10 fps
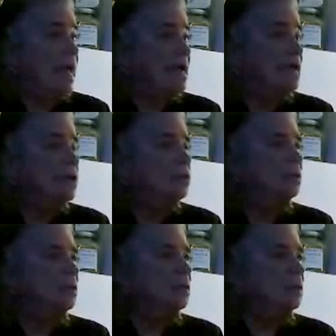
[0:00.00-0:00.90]
And he
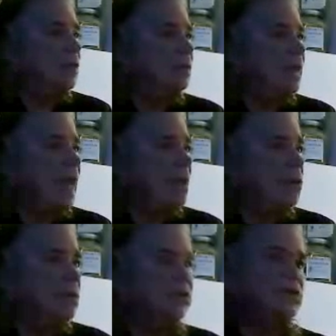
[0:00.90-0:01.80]
uses some
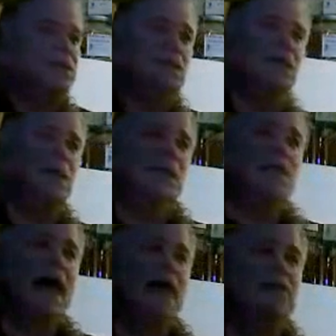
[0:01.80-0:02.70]
language
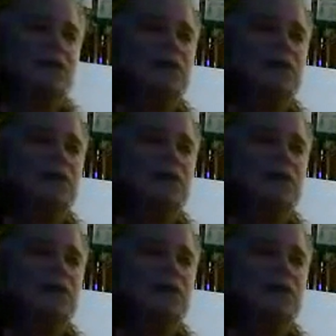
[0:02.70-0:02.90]
that